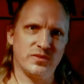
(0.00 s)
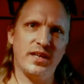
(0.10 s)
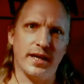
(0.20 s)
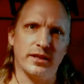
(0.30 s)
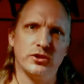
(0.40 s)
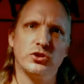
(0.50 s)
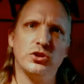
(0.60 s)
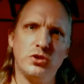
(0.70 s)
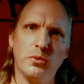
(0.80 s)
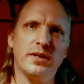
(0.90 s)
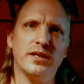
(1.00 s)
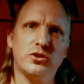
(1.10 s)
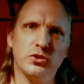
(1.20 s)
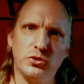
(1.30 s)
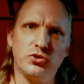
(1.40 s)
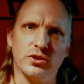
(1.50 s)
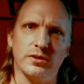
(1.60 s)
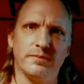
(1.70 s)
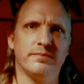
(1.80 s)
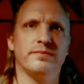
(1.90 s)
Yeah, so don't get
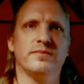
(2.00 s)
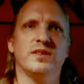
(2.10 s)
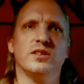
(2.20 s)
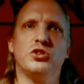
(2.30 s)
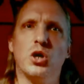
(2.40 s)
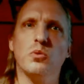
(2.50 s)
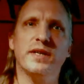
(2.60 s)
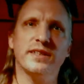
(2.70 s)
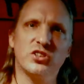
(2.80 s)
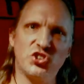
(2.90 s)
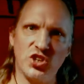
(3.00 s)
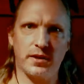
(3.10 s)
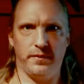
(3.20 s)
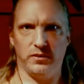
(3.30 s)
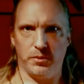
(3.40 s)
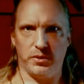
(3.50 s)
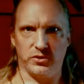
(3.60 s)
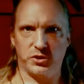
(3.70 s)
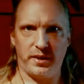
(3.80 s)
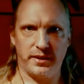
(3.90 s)
delusional. Don't get stuck in the liminal
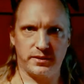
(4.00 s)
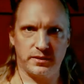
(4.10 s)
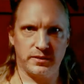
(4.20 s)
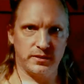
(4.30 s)
space.